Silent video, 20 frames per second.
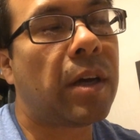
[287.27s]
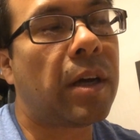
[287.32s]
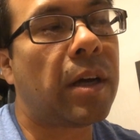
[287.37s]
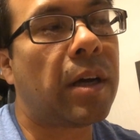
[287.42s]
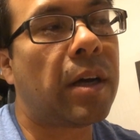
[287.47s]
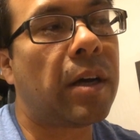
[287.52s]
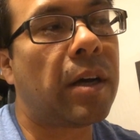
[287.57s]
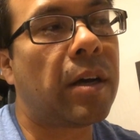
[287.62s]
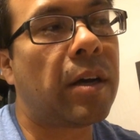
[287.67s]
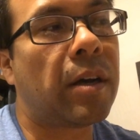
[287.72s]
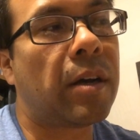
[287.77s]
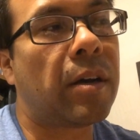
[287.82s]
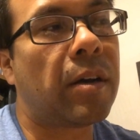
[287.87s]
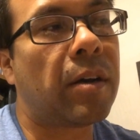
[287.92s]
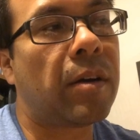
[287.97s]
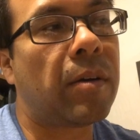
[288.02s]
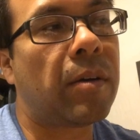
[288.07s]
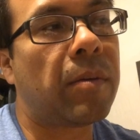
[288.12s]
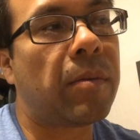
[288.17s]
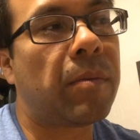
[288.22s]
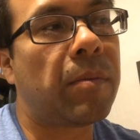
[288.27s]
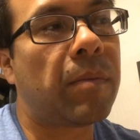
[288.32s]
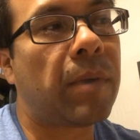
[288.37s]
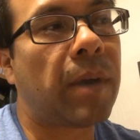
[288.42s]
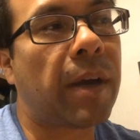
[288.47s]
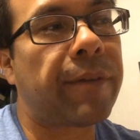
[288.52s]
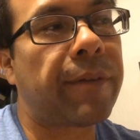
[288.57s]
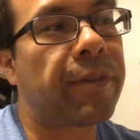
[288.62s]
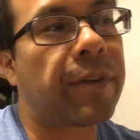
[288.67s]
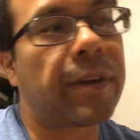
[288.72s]

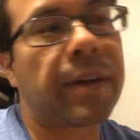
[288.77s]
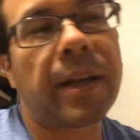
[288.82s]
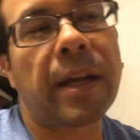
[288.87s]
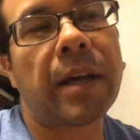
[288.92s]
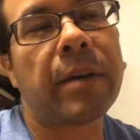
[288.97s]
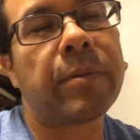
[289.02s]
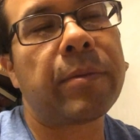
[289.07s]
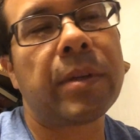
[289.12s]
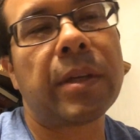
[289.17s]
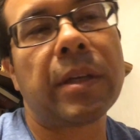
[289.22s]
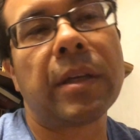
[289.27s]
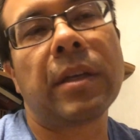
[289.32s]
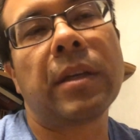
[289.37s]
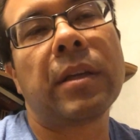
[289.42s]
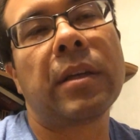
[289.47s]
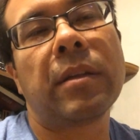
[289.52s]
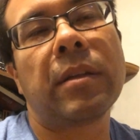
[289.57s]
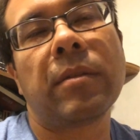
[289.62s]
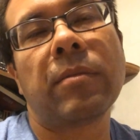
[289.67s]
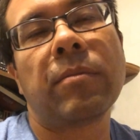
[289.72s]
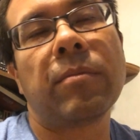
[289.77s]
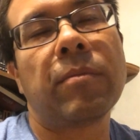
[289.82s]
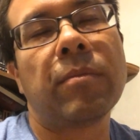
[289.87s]
I forget how many